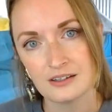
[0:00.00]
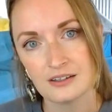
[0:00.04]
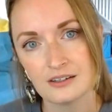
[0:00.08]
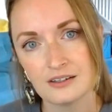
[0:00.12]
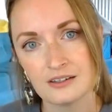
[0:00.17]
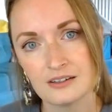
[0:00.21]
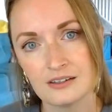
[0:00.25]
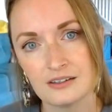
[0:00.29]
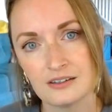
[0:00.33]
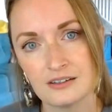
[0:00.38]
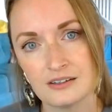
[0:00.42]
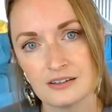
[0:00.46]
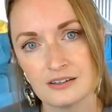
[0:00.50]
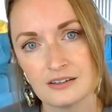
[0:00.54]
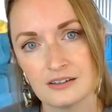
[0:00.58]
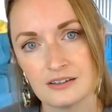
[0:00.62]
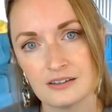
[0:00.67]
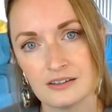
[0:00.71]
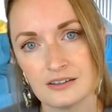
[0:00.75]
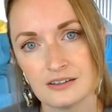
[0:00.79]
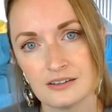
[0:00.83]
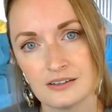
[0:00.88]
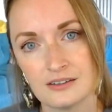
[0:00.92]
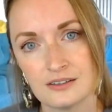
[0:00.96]

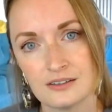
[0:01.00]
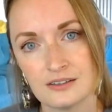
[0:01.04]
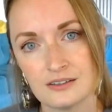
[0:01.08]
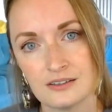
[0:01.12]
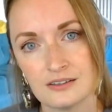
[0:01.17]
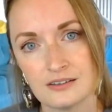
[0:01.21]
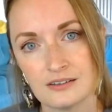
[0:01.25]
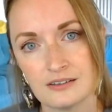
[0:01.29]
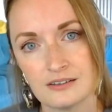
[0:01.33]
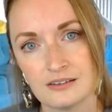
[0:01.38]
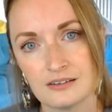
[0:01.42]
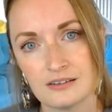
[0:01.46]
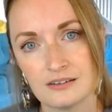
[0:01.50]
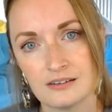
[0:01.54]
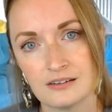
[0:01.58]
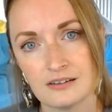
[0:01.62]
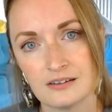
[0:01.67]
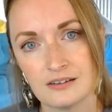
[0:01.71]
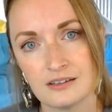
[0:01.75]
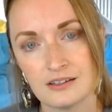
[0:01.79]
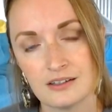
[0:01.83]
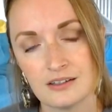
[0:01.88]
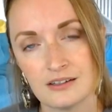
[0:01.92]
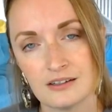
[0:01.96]

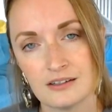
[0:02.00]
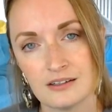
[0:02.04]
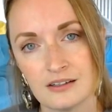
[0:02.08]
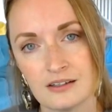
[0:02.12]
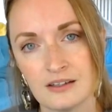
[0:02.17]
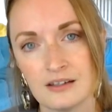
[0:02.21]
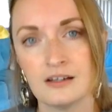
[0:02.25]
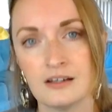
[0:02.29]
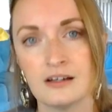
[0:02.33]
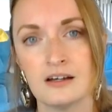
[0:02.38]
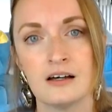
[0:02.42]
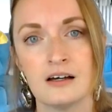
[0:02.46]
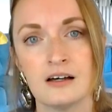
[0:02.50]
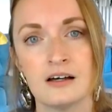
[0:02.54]
[no speech]